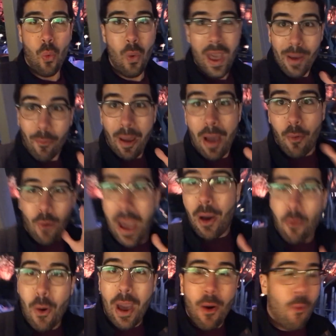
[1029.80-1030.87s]
Wow, wow, wow,
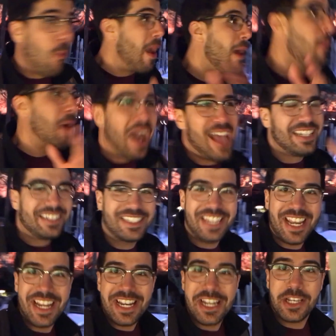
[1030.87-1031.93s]
wow, wow. Hot
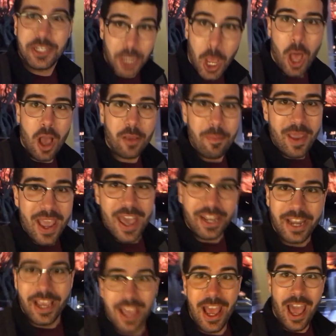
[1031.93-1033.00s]
diggity dog, man.
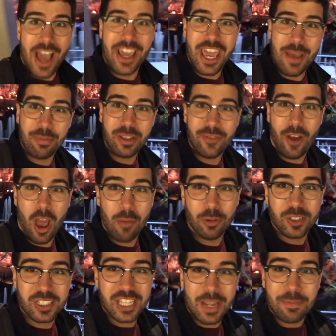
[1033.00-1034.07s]
I can't believe I
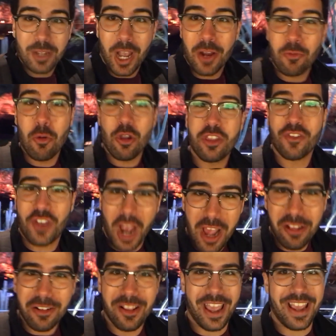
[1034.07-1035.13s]
almost slept on World of
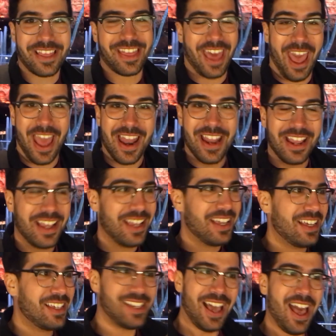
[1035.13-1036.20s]
Color like that.
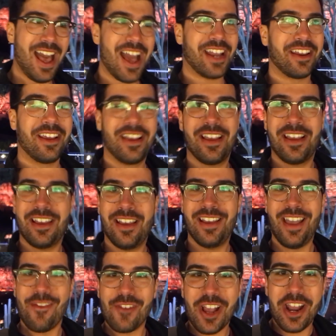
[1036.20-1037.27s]
God,
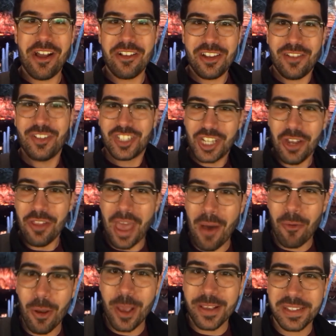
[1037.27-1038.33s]
I forgot how good of a show
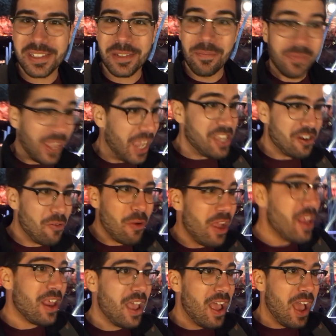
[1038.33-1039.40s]
that was. And you know
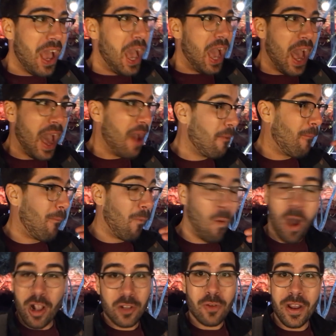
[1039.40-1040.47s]
what? I
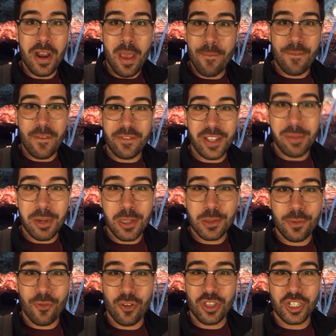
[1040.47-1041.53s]
walked right up 15 minutes
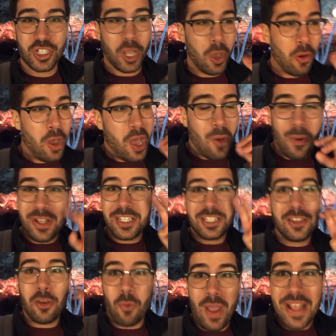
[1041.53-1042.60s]
before the show, went
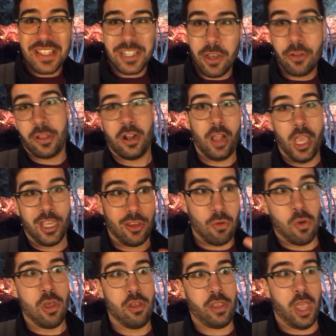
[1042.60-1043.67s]
to the wet zone. They're like, you
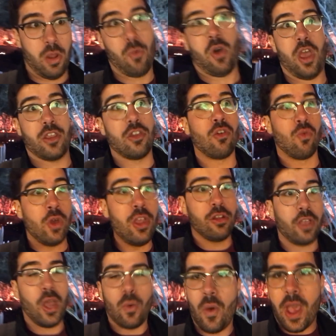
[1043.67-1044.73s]
will get wet, you
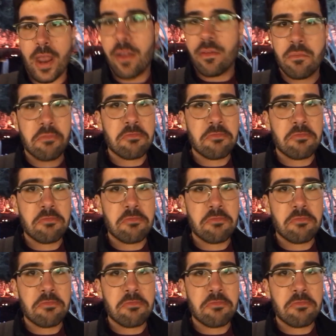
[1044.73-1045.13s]
will get wet.